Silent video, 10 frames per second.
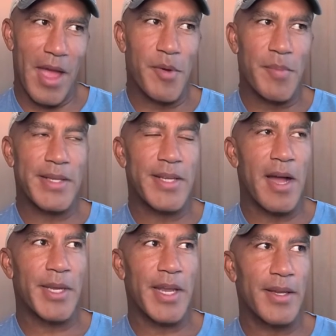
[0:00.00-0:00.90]
Apple may
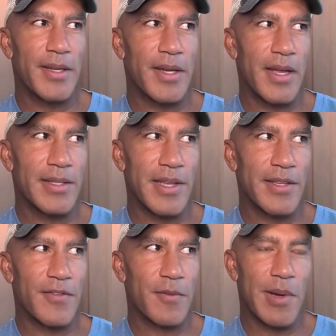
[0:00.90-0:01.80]
dominate in the United
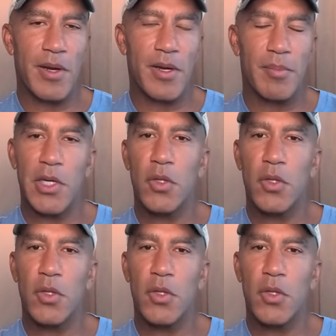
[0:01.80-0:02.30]
States of America,